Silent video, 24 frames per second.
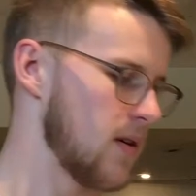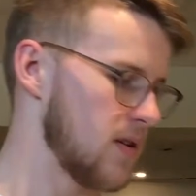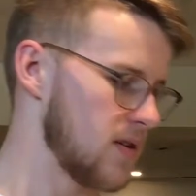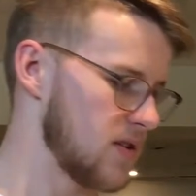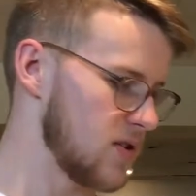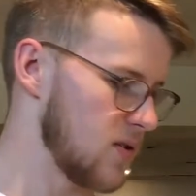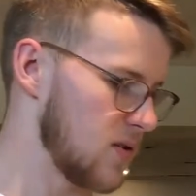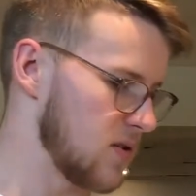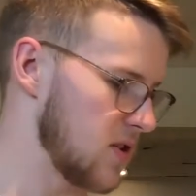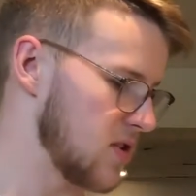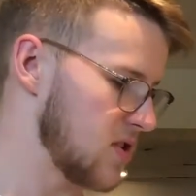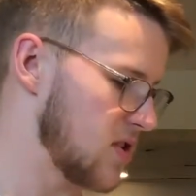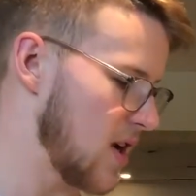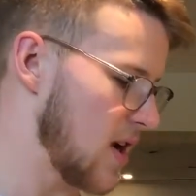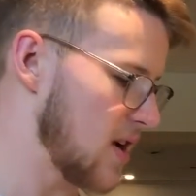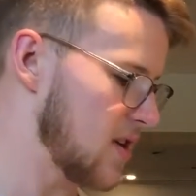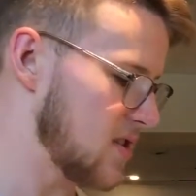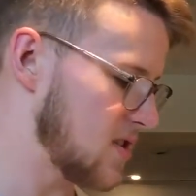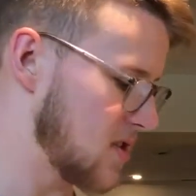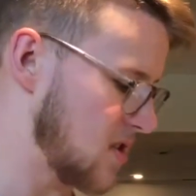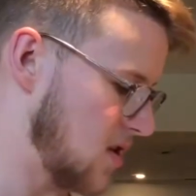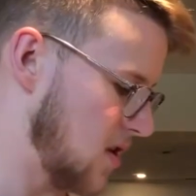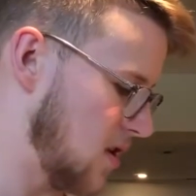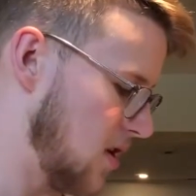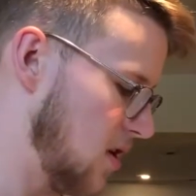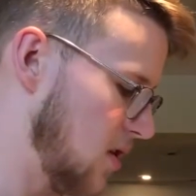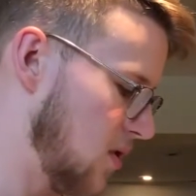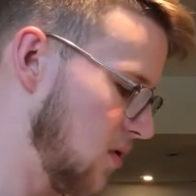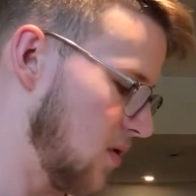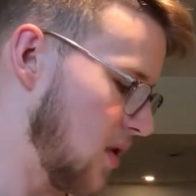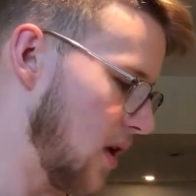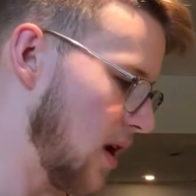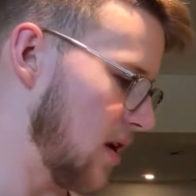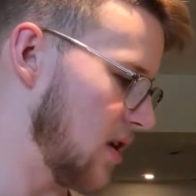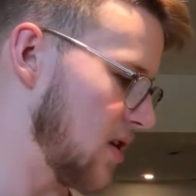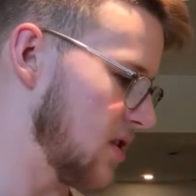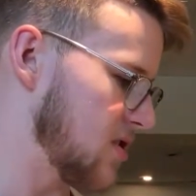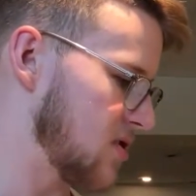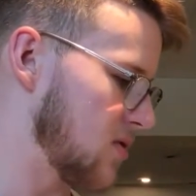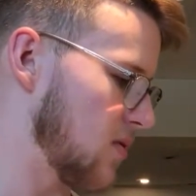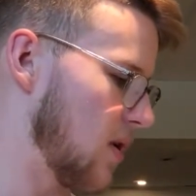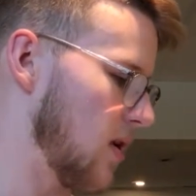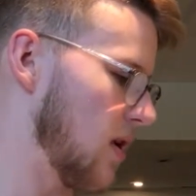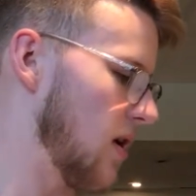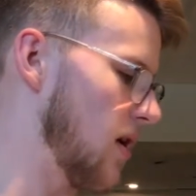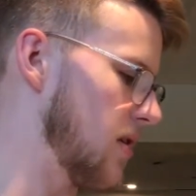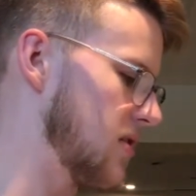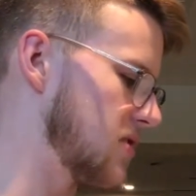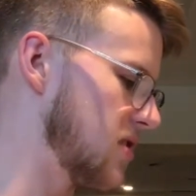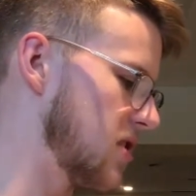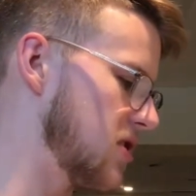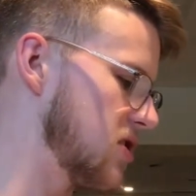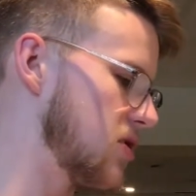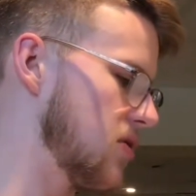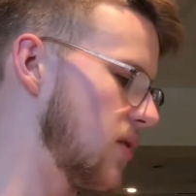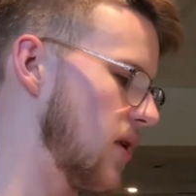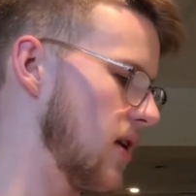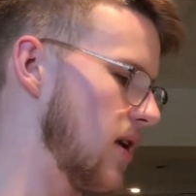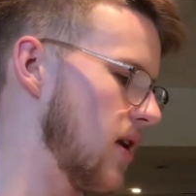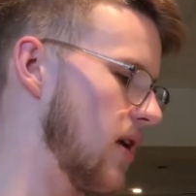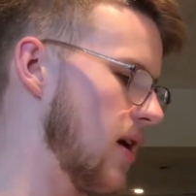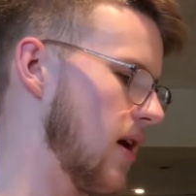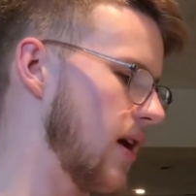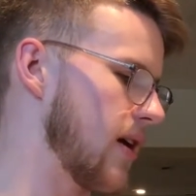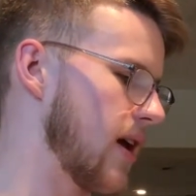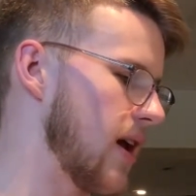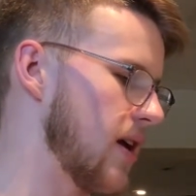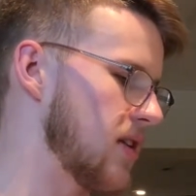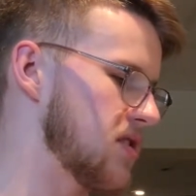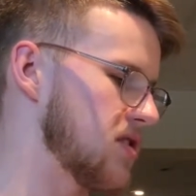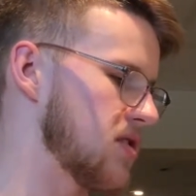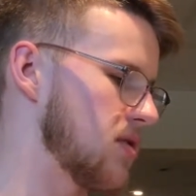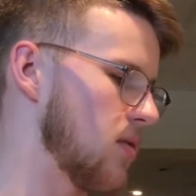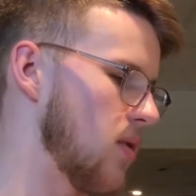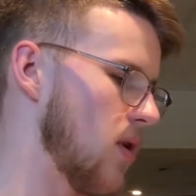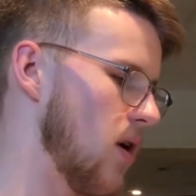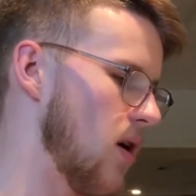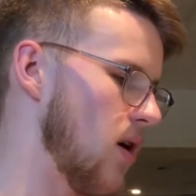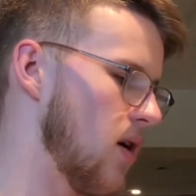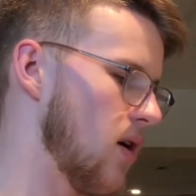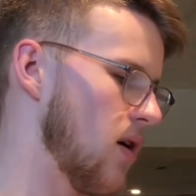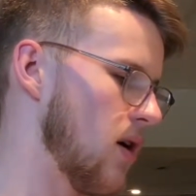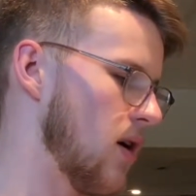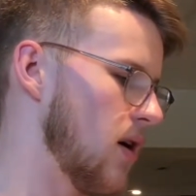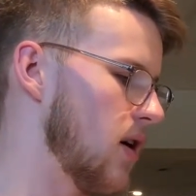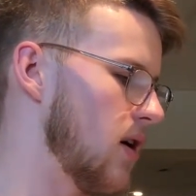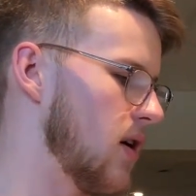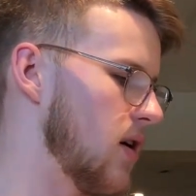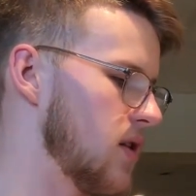So with the chest, you kind of just want to situate it against the wall